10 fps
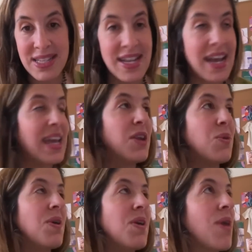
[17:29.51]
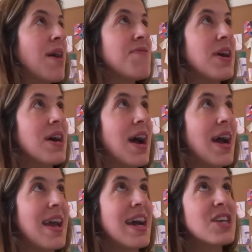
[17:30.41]
second with Rafa,
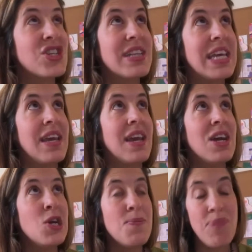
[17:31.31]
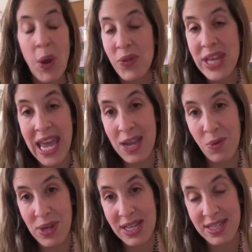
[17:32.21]
I actually only 8
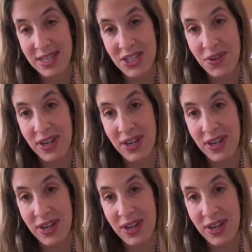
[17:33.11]
weeks into